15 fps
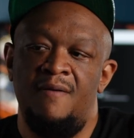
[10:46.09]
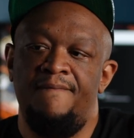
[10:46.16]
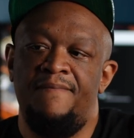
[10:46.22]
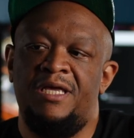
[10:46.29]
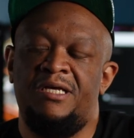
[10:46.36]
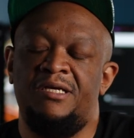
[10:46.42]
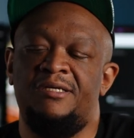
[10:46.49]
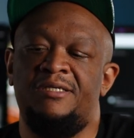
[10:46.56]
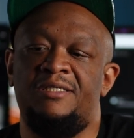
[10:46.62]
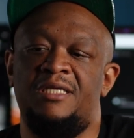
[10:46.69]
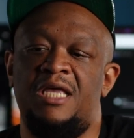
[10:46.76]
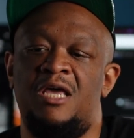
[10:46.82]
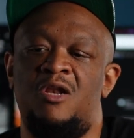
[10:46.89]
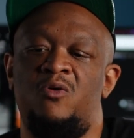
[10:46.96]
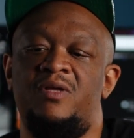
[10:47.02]
because
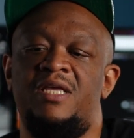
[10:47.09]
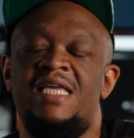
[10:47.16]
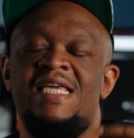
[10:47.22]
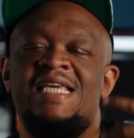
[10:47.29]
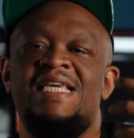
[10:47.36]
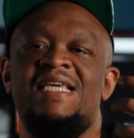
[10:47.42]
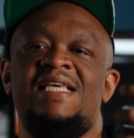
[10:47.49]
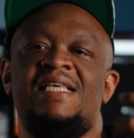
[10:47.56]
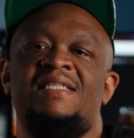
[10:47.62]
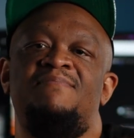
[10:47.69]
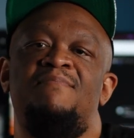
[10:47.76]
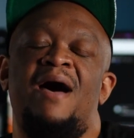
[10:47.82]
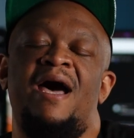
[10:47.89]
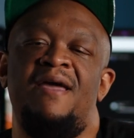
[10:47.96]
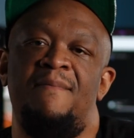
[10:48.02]
it'll ease
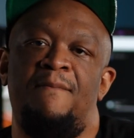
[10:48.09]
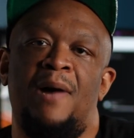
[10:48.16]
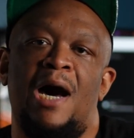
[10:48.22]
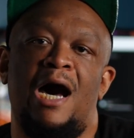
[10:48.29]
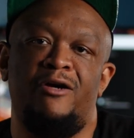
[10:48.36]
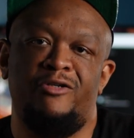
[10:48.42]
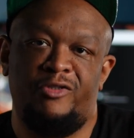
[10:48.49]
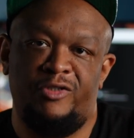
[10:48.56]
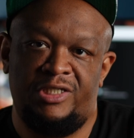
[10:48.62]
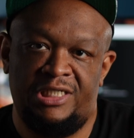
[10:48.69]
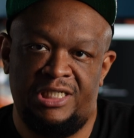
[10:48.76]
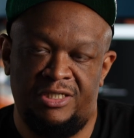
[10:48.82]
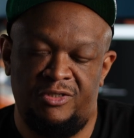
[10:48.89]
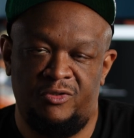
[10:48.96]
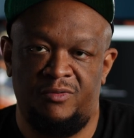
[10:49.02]
my imposter
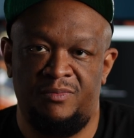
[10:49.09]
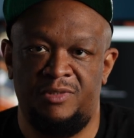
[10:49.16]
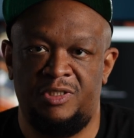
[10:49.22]
syndrome,